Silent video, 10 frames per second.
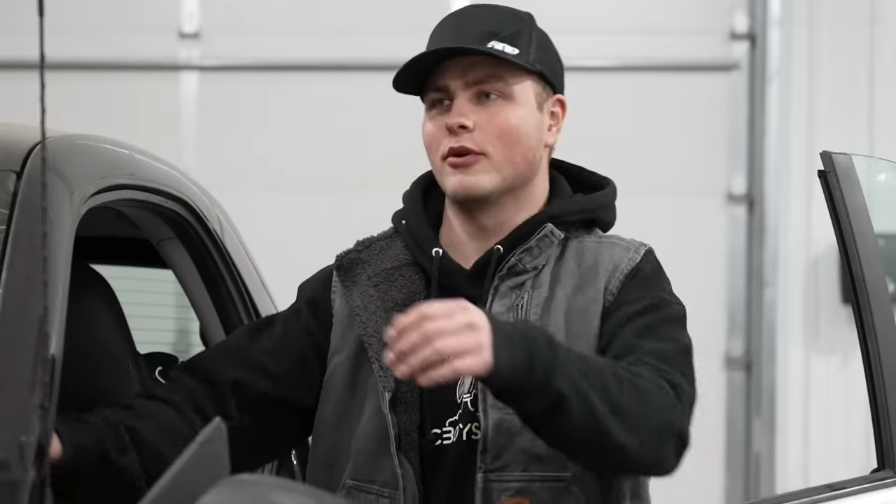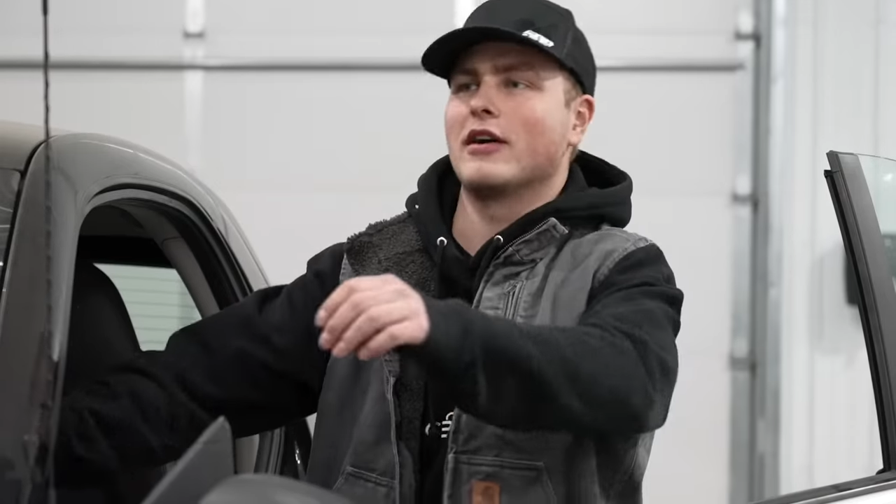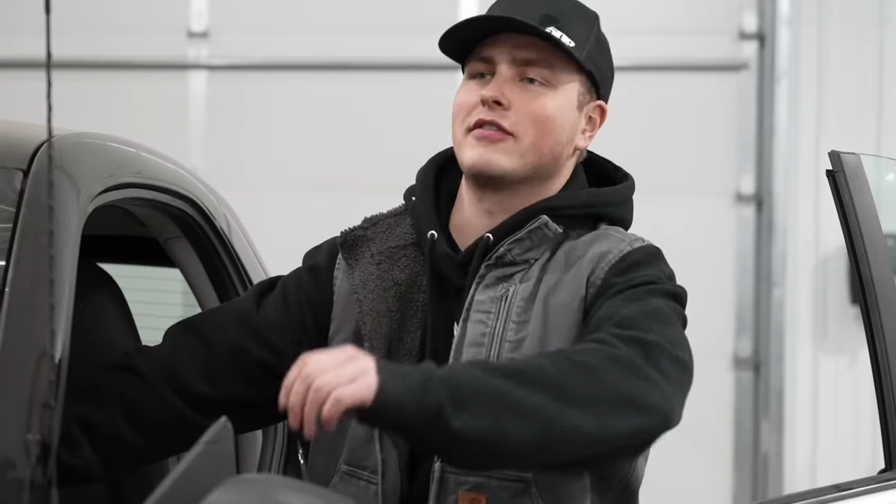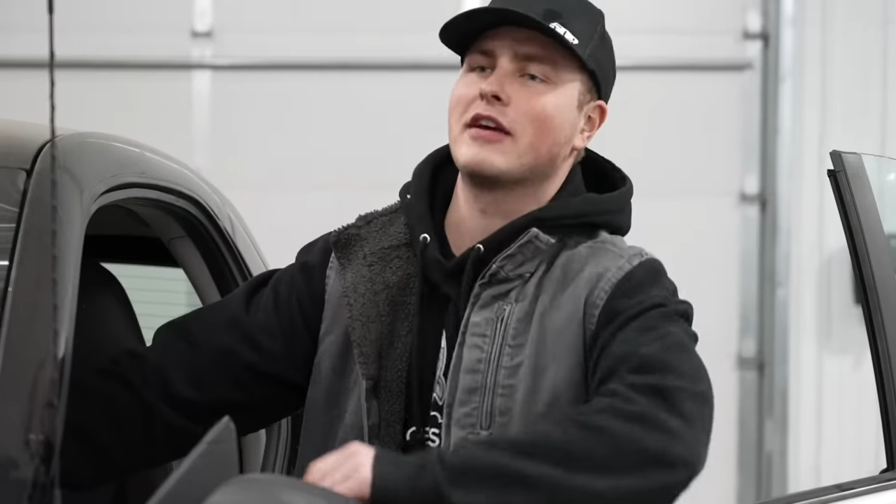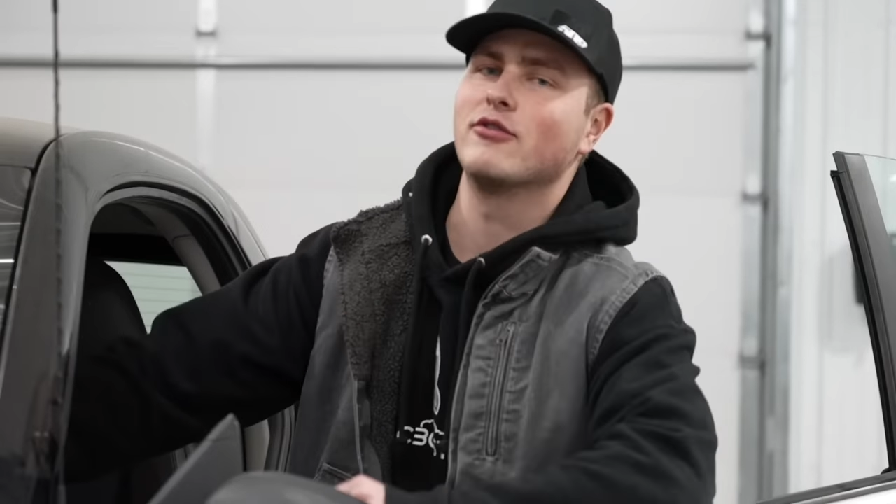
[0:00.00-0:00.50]

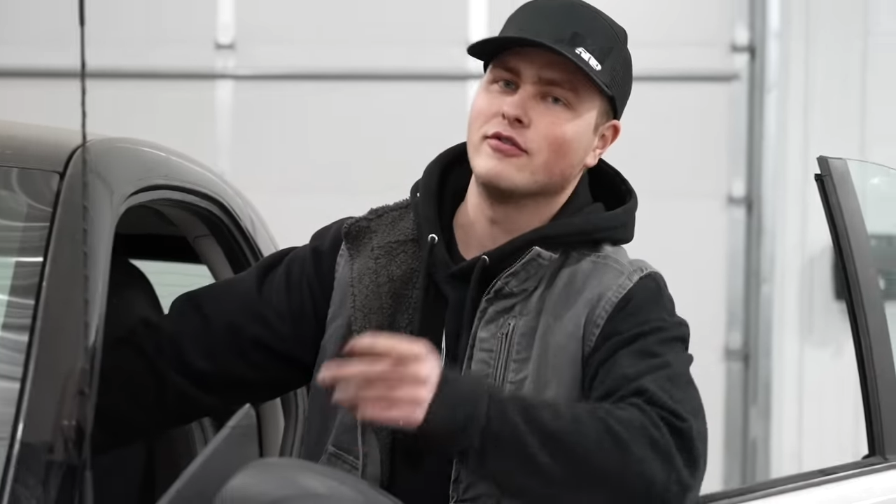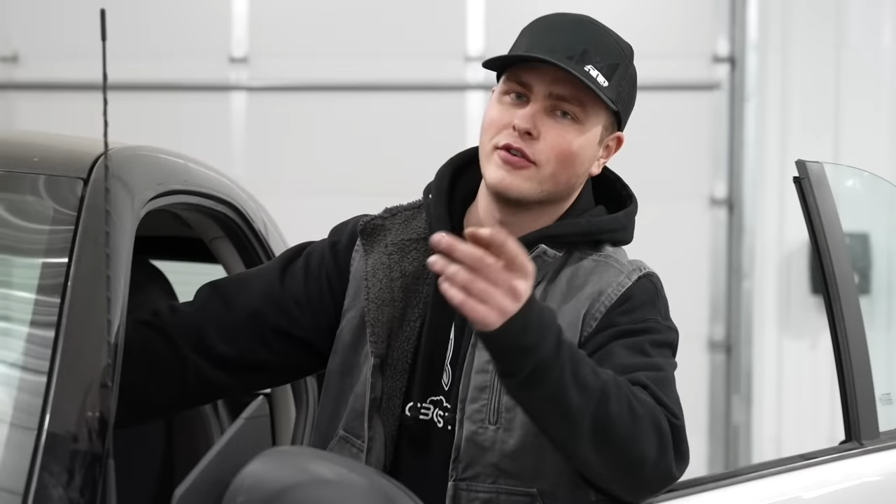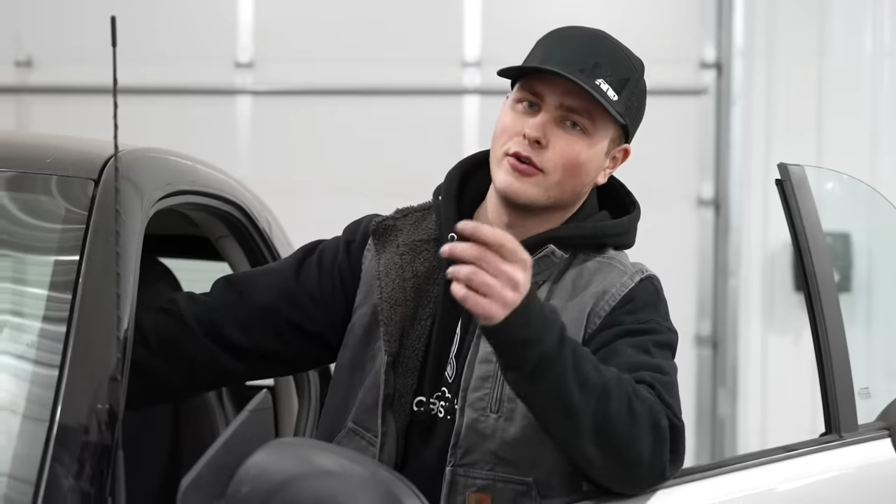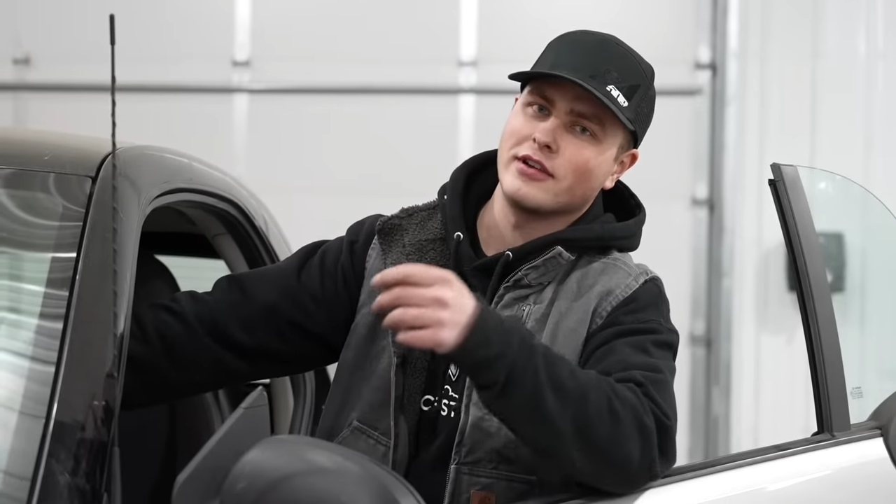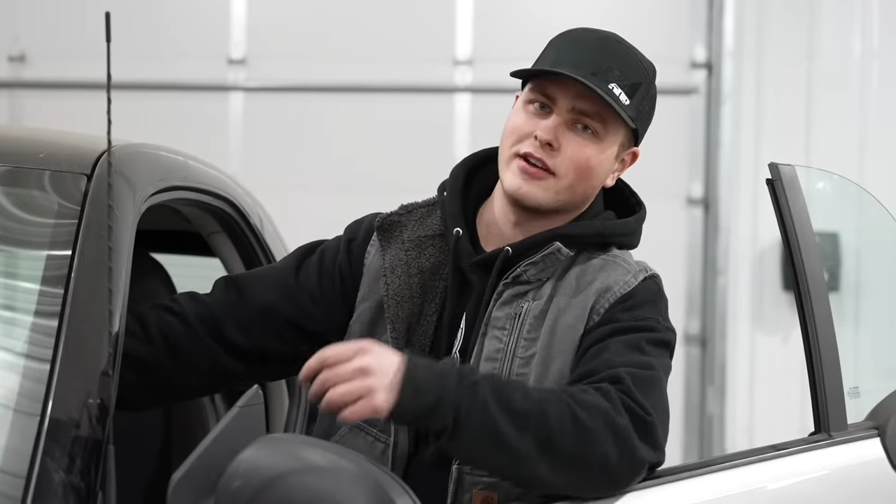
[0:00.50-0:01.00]
Well, everyone
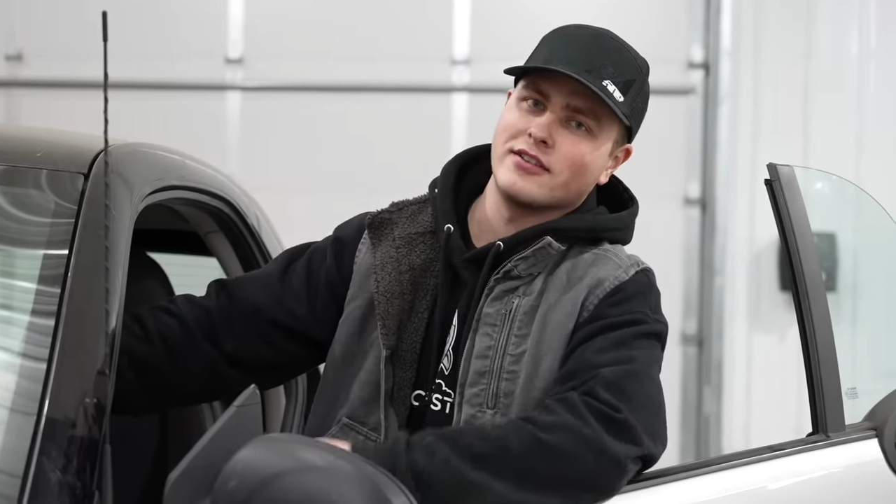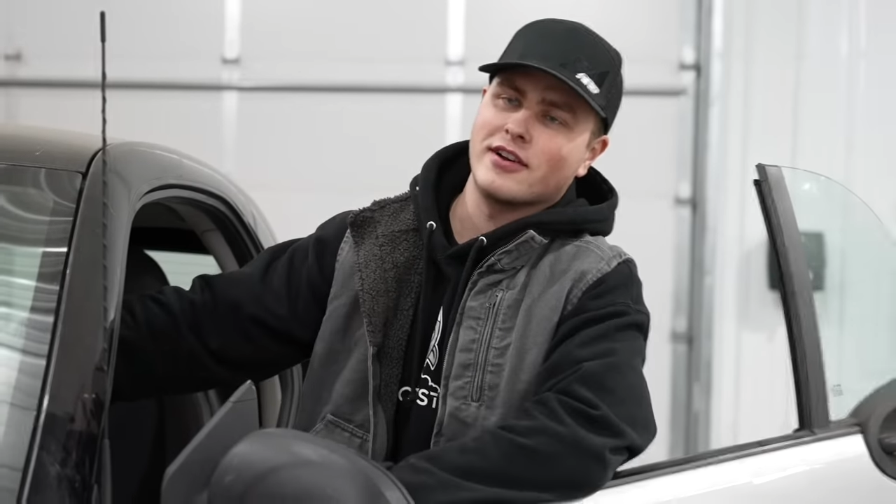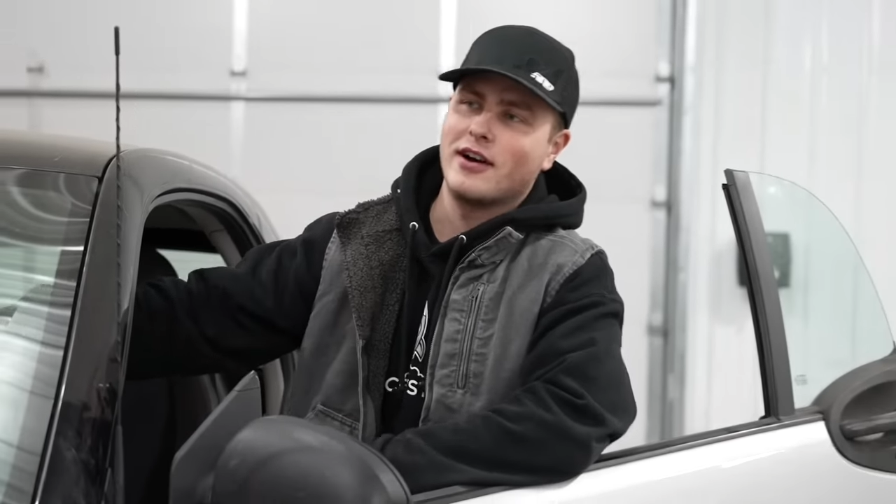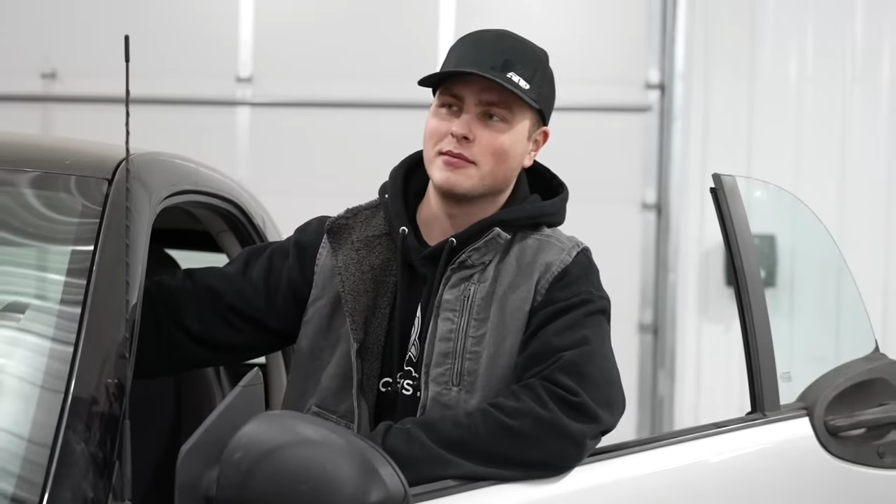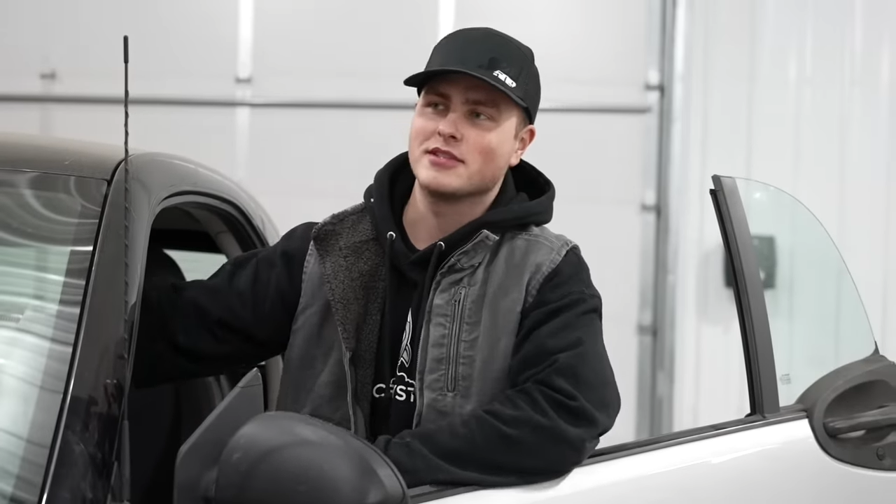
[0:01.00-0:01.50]
vote down in the
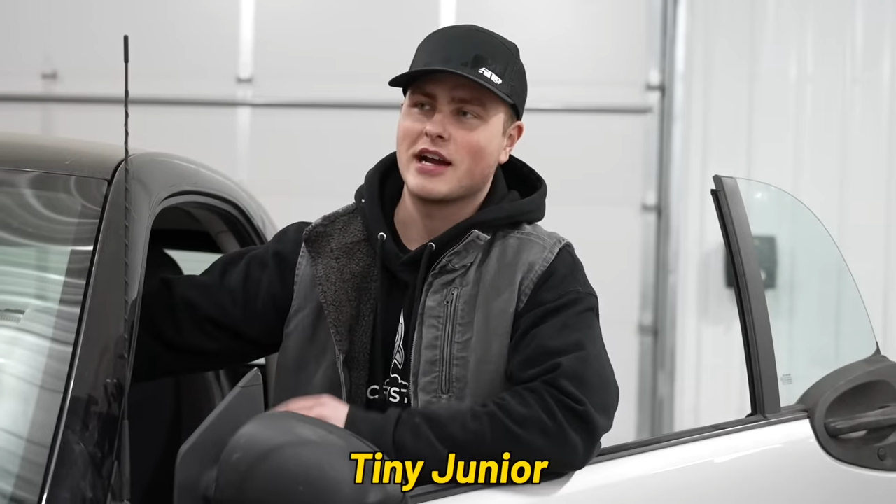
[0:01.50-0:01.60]
comments.